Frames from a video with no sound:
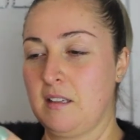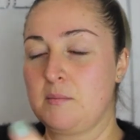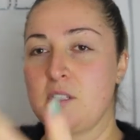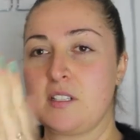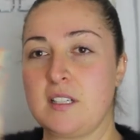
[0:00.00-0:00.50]

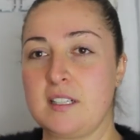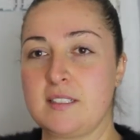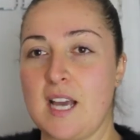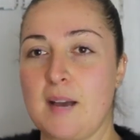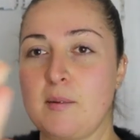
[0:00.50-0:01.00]
I'm just going to
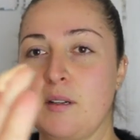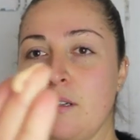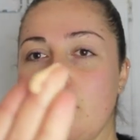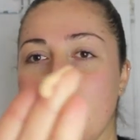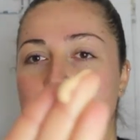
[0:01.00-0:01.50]
dab a
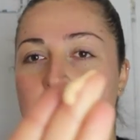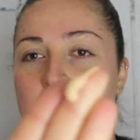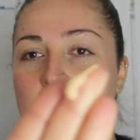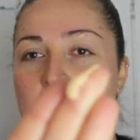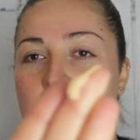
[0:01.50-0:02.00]

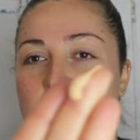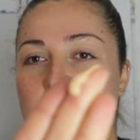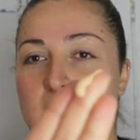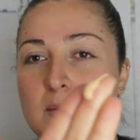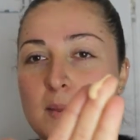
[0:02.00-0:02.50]

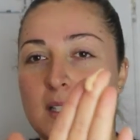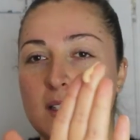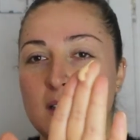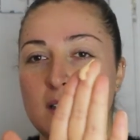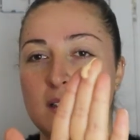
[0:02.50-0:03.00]
little bit.